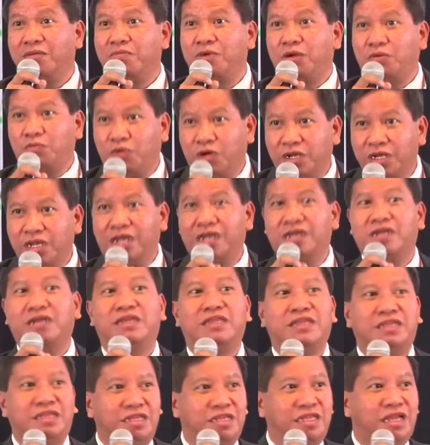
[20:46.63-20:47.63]
From
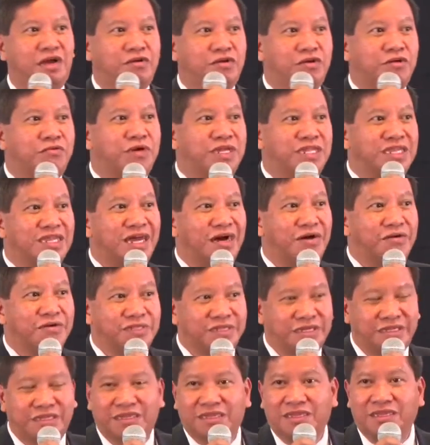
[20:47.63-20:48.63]
100, now you're
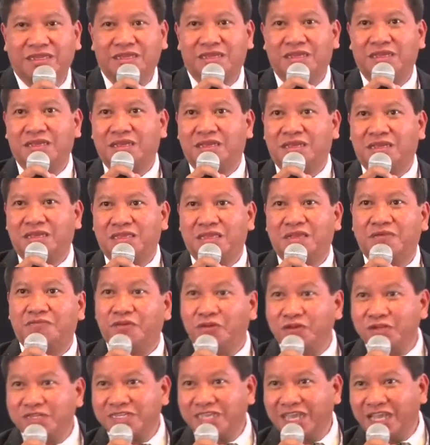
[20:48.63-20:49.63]
1,000. The
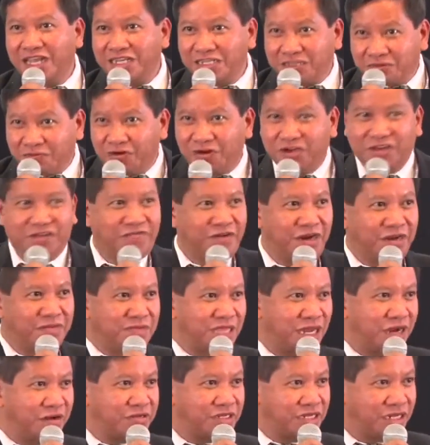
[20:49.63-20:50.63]
full scale is
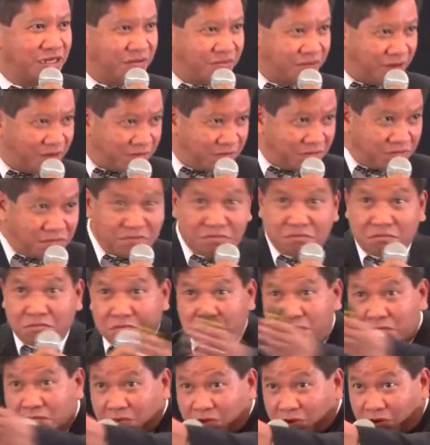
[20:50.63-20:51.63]
45,000 if
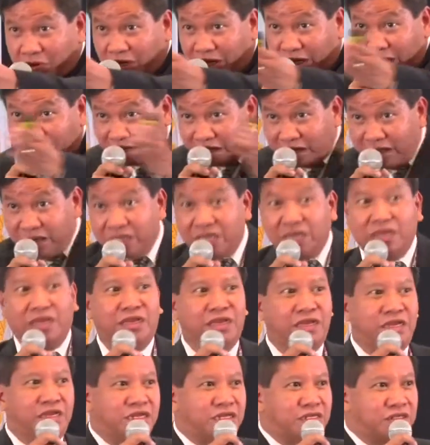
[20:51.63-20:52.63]
I'm correct.
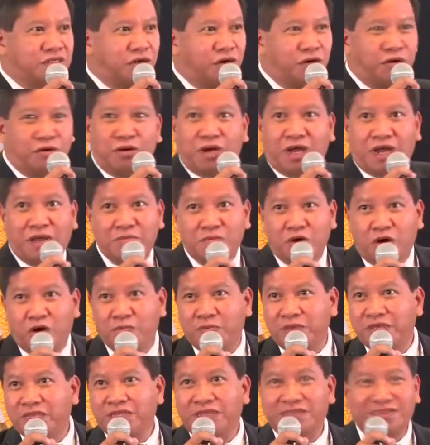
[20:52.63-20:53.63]
So I'm
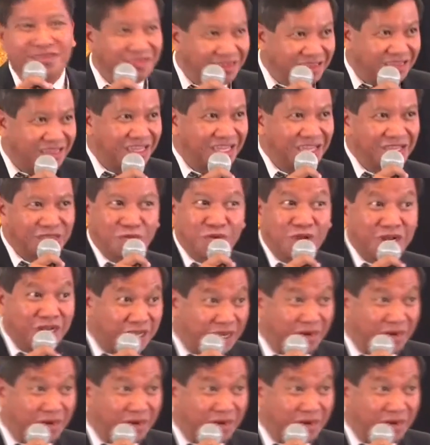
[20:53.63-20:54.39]
hoping that it will